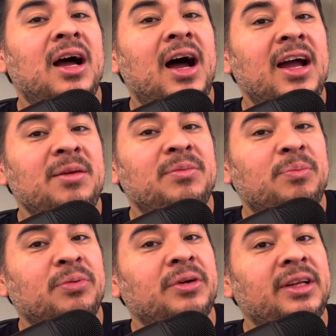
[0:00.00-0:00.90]

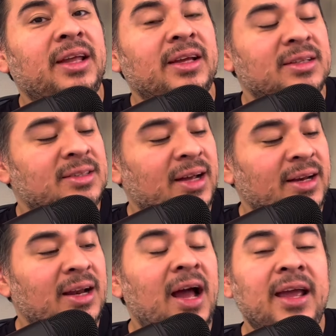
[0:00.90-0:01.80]
pretty dang
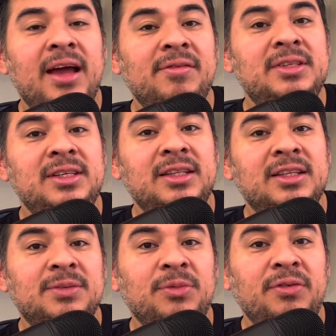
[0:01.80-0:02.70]
excited. I haven't seen
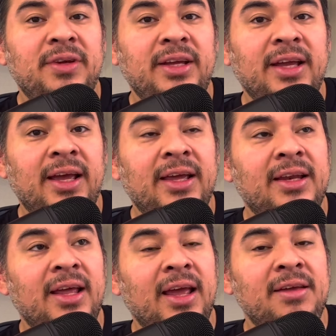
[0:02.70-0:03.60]
this movie
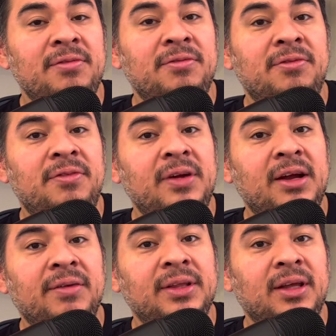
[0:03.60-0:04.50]
in a
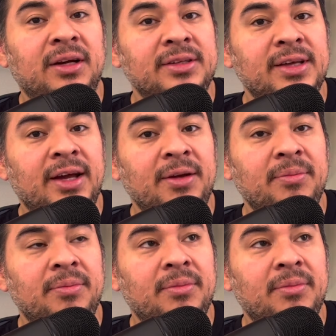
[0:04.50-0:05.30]
very long time.